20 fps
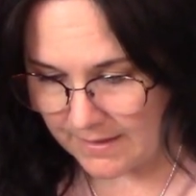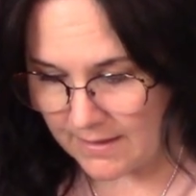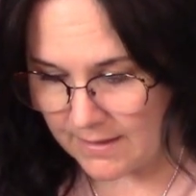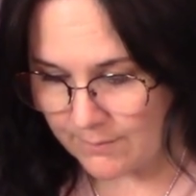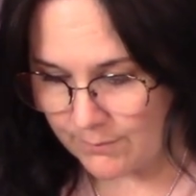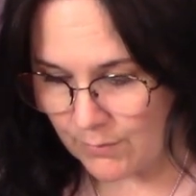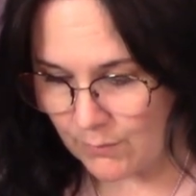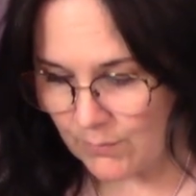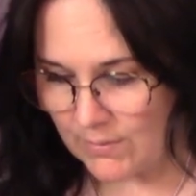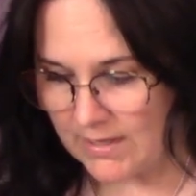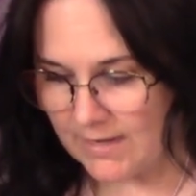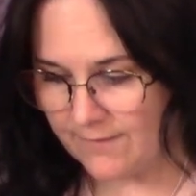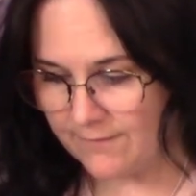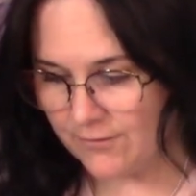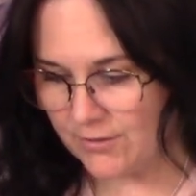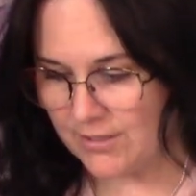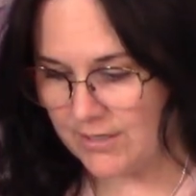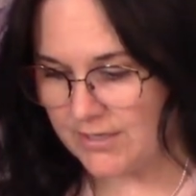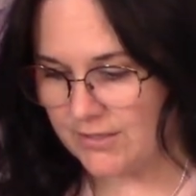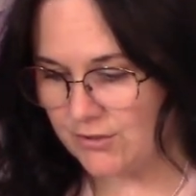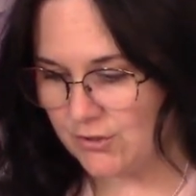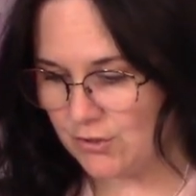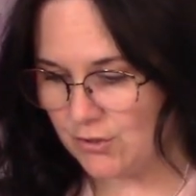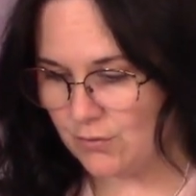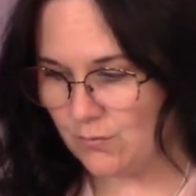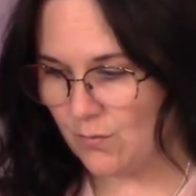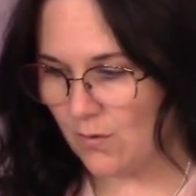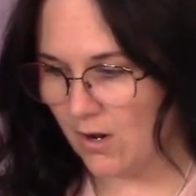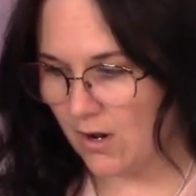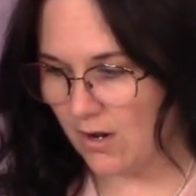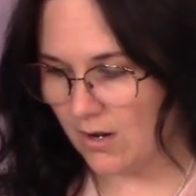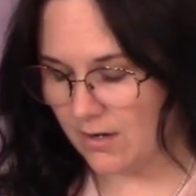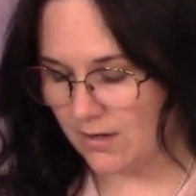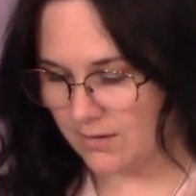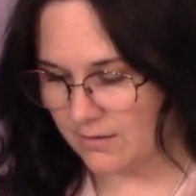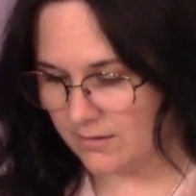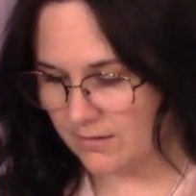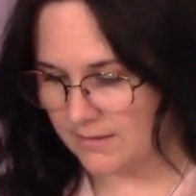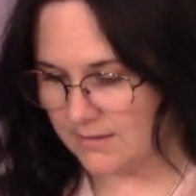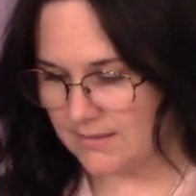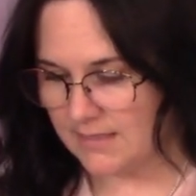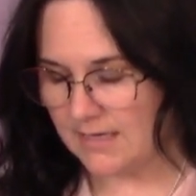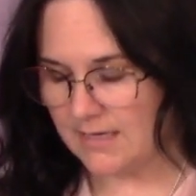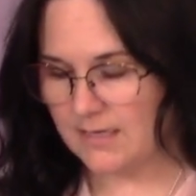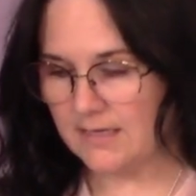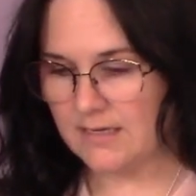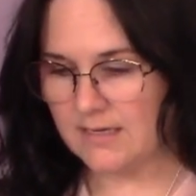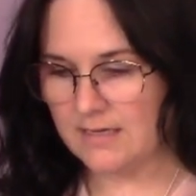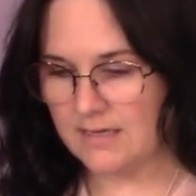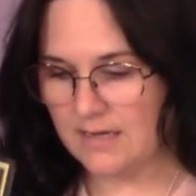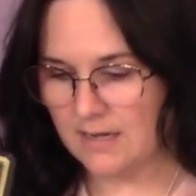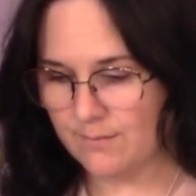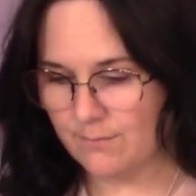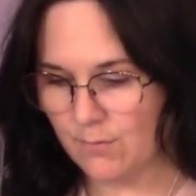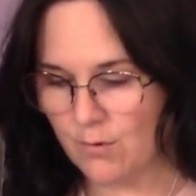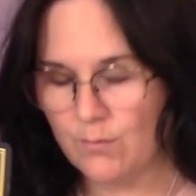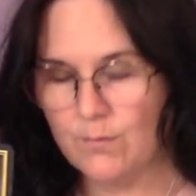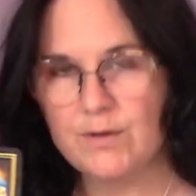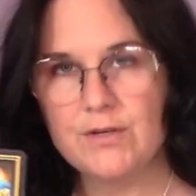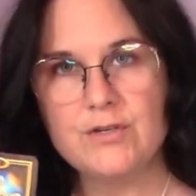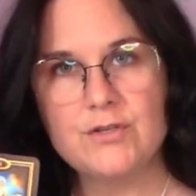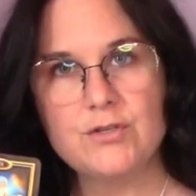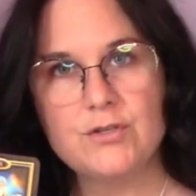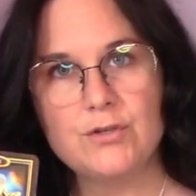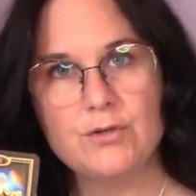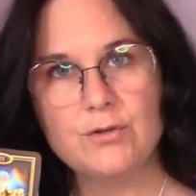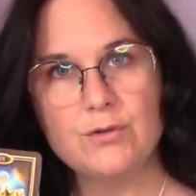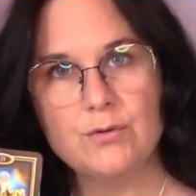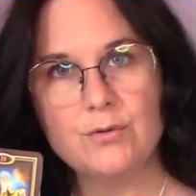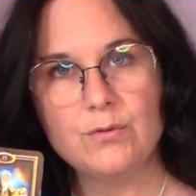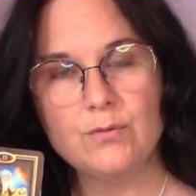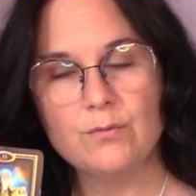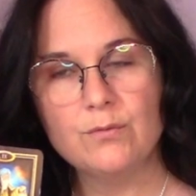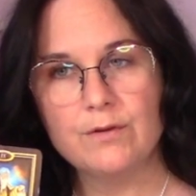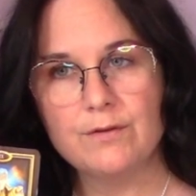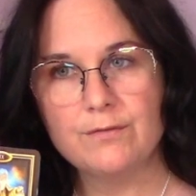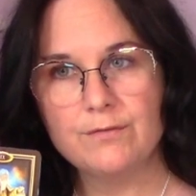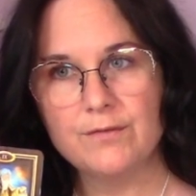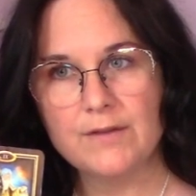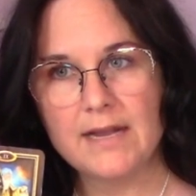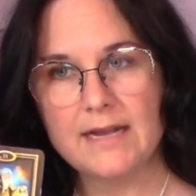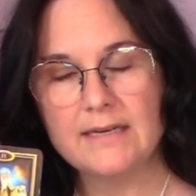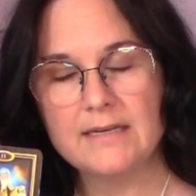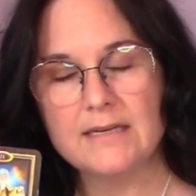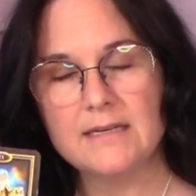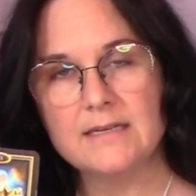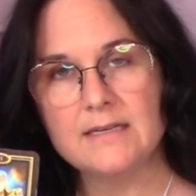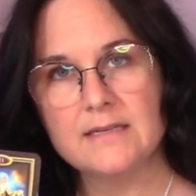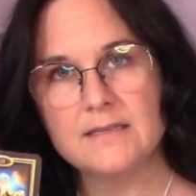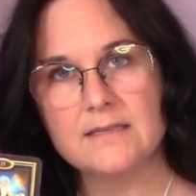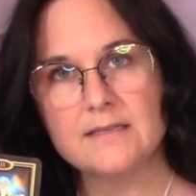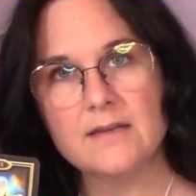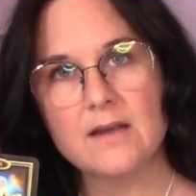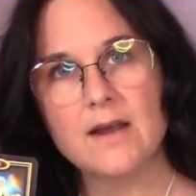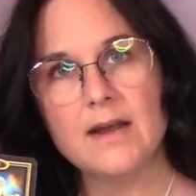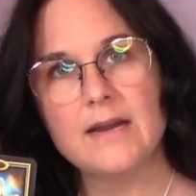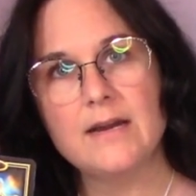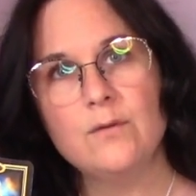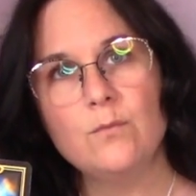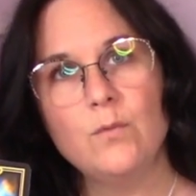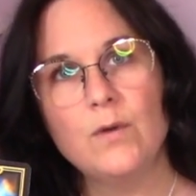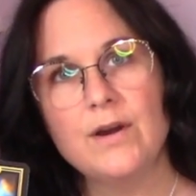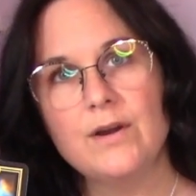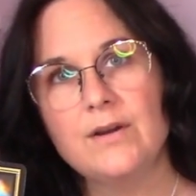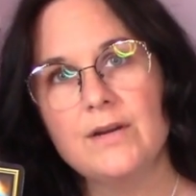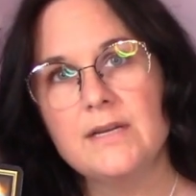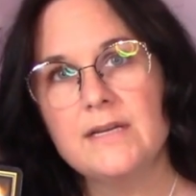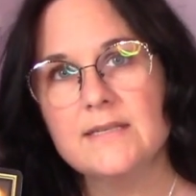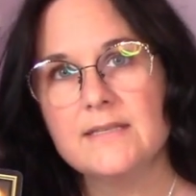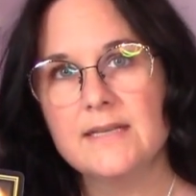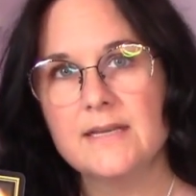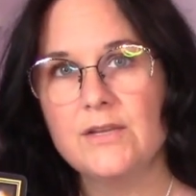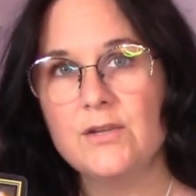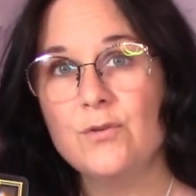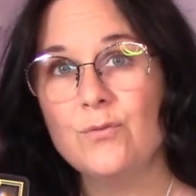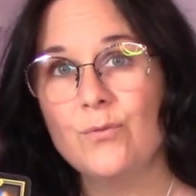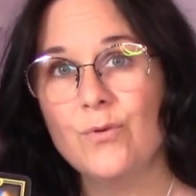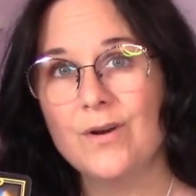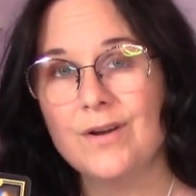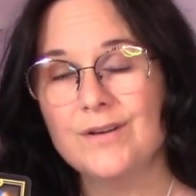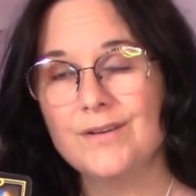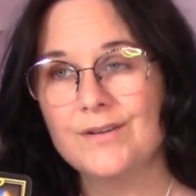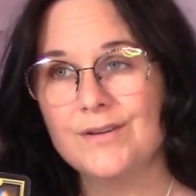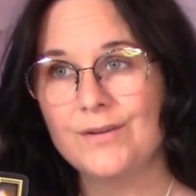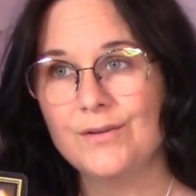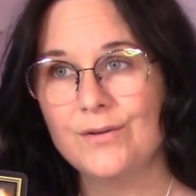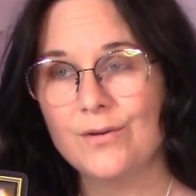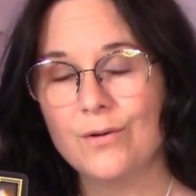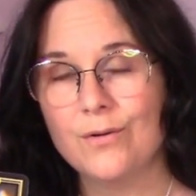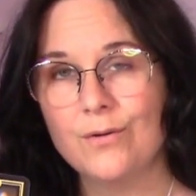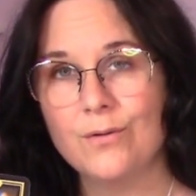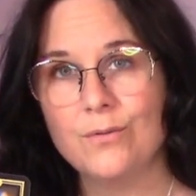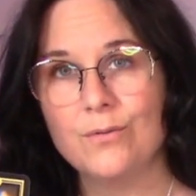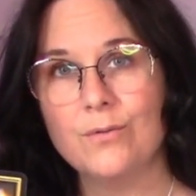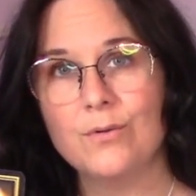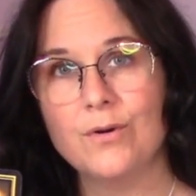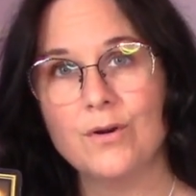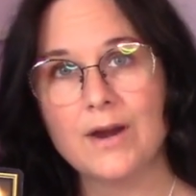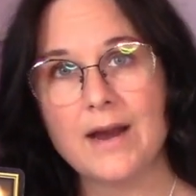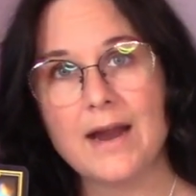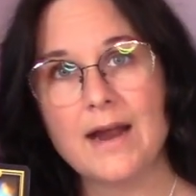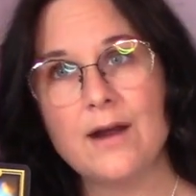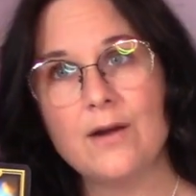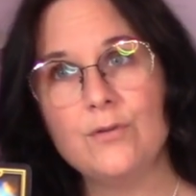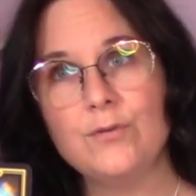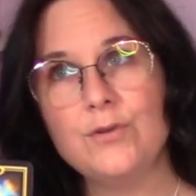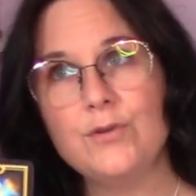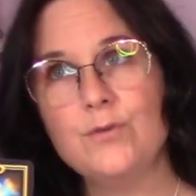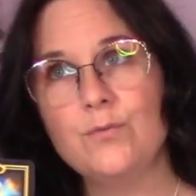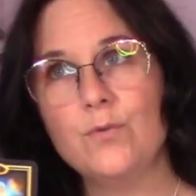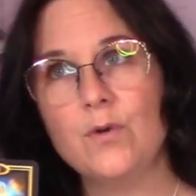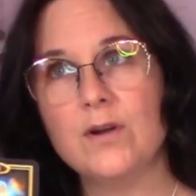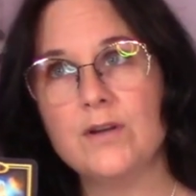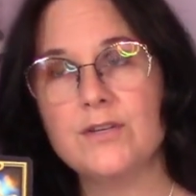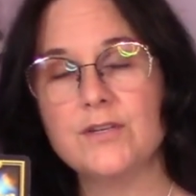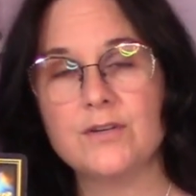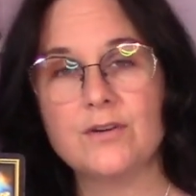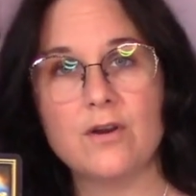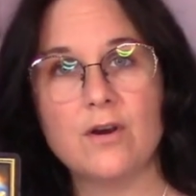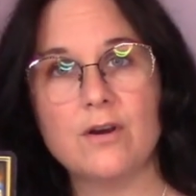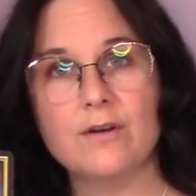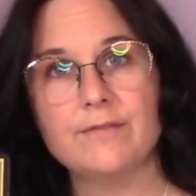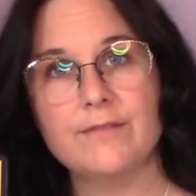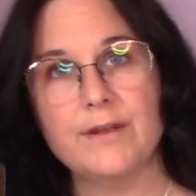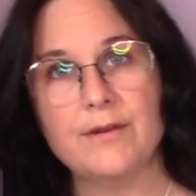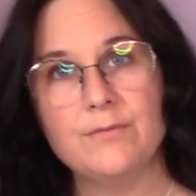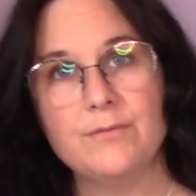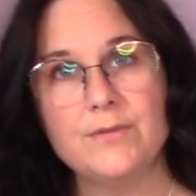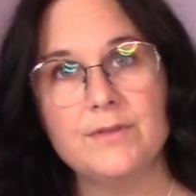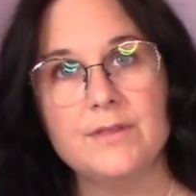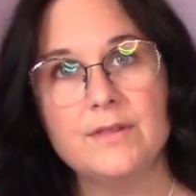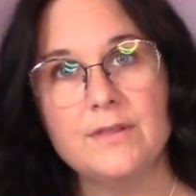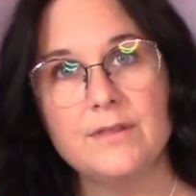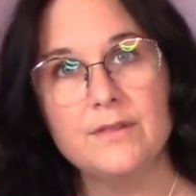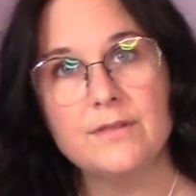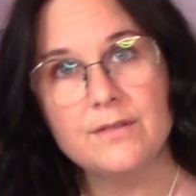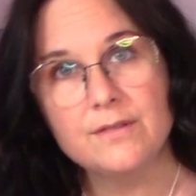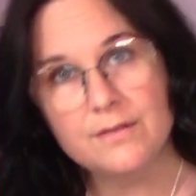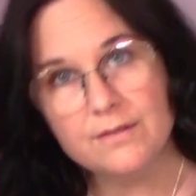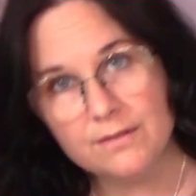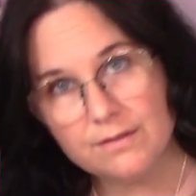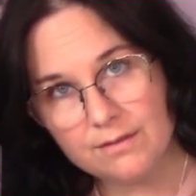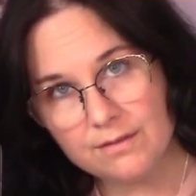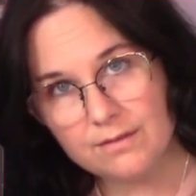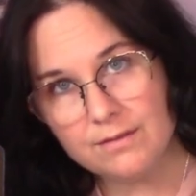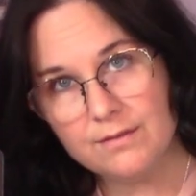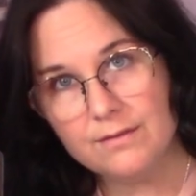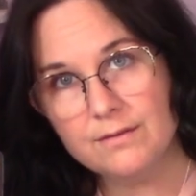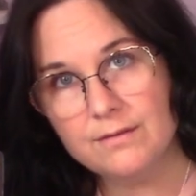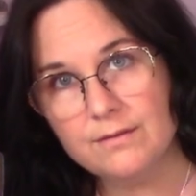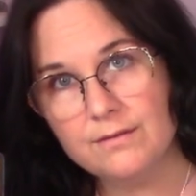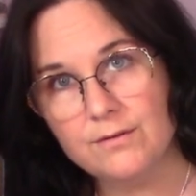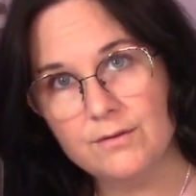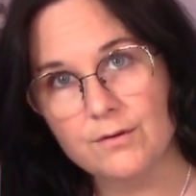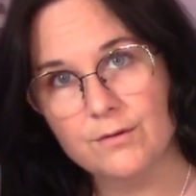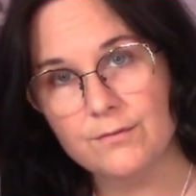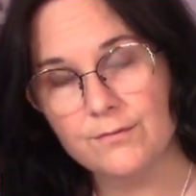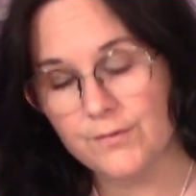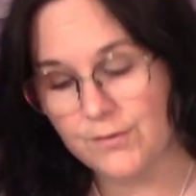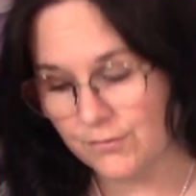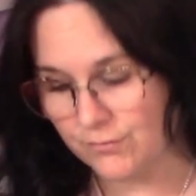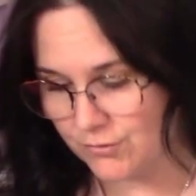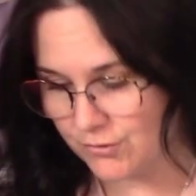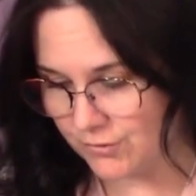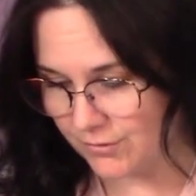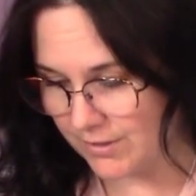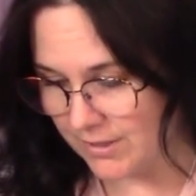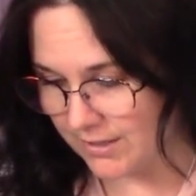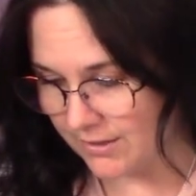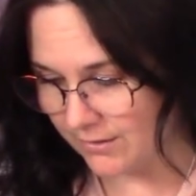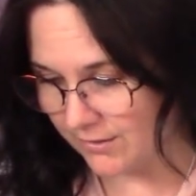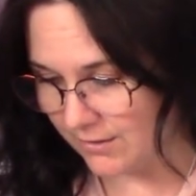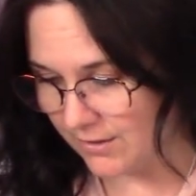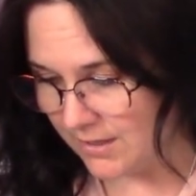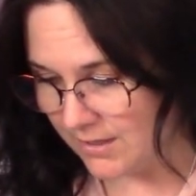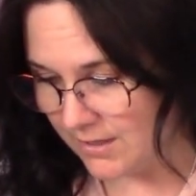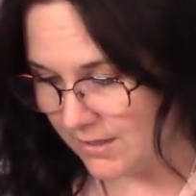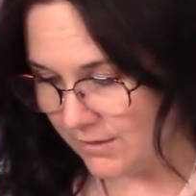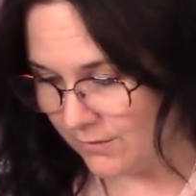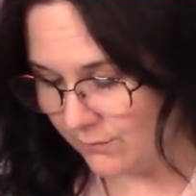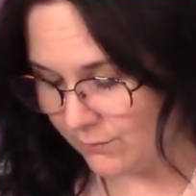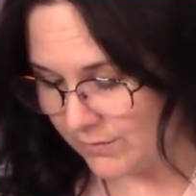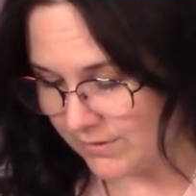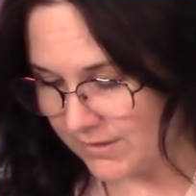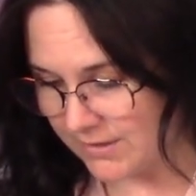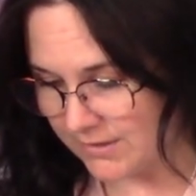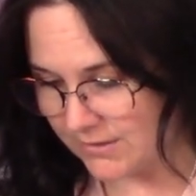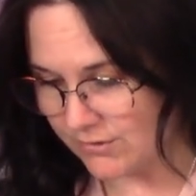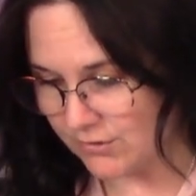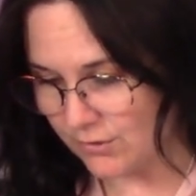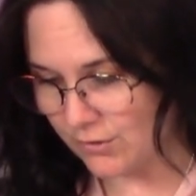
But whatever it is you are, taking a moment to reflect and decide where it is that you want to go or how you want to carve out your future here with this